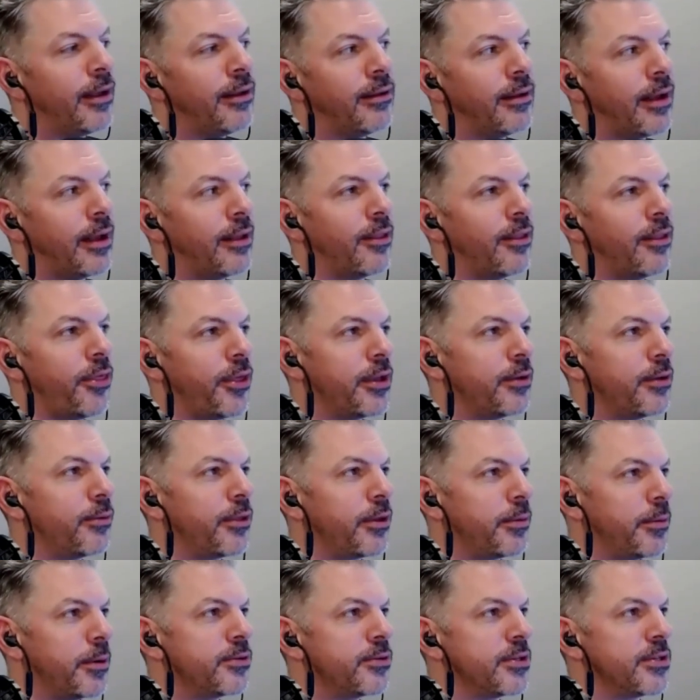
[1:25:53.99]
And and the thing
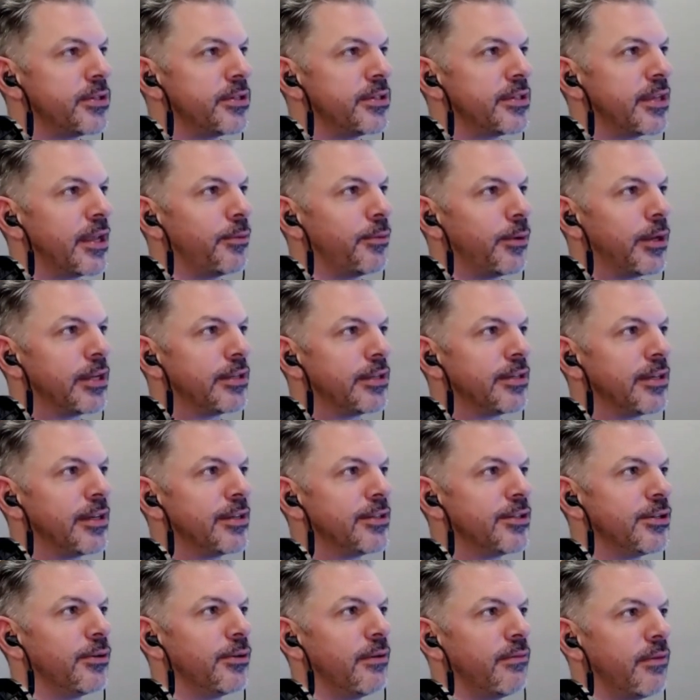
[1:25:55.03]
with hypnosis is that we get to
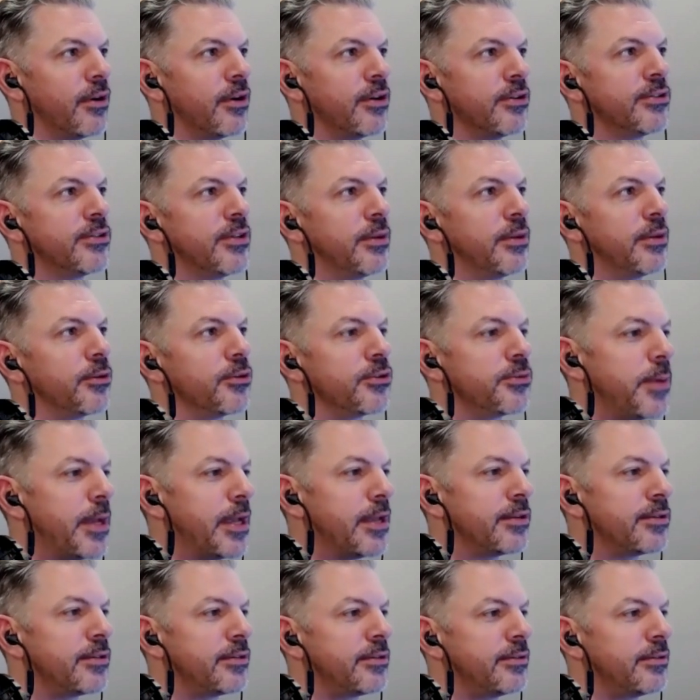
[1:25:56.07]
get to a very similar
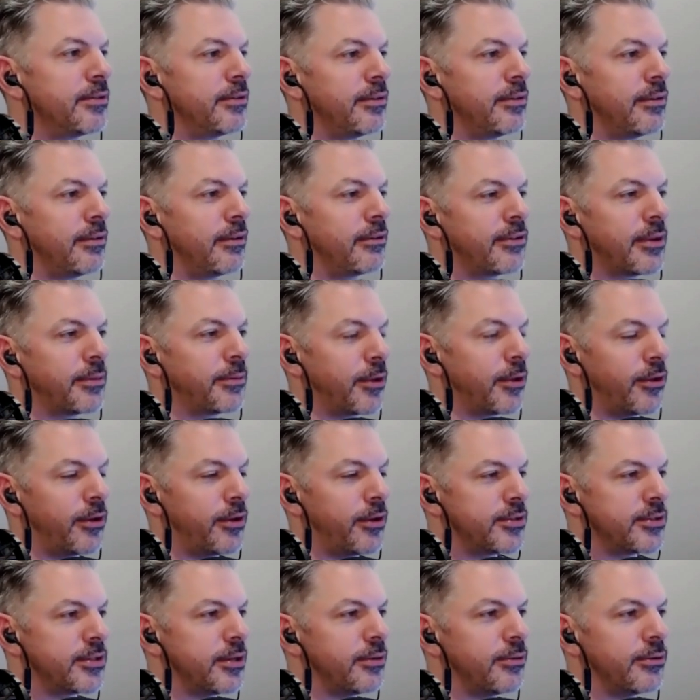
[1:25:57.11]
space, except all I
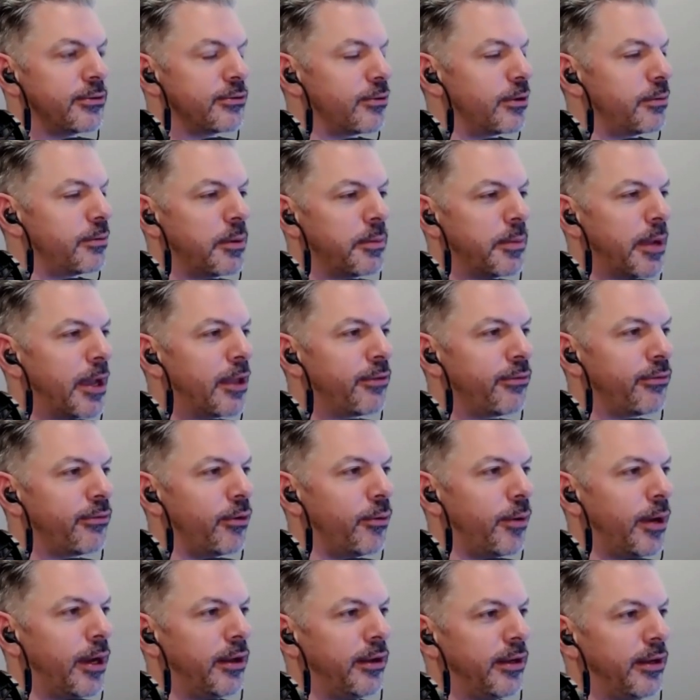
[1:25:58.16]
just did was run the mouth for
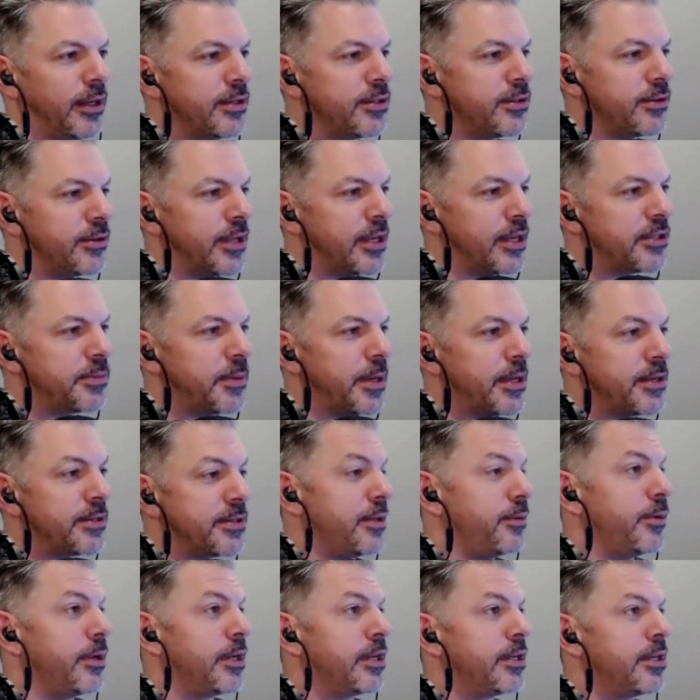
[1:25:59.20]
a while to get you in that space,
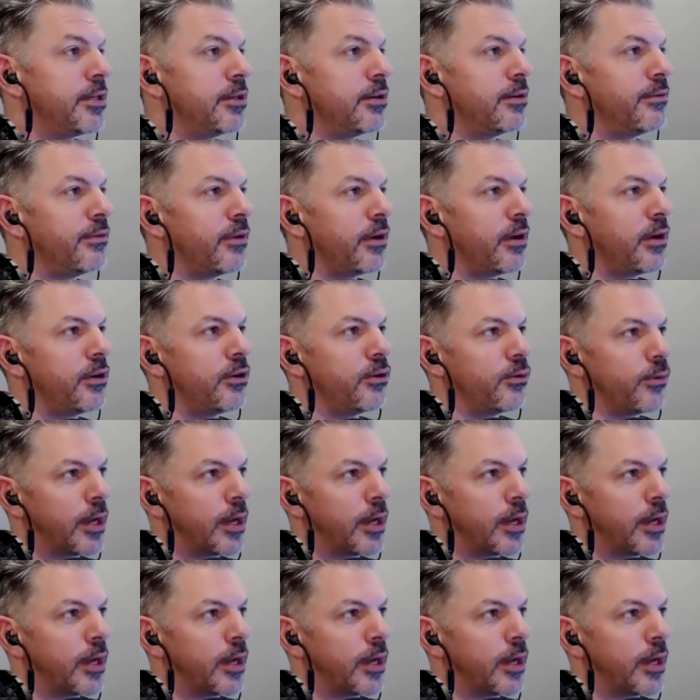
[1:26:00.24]
and then we get to do a very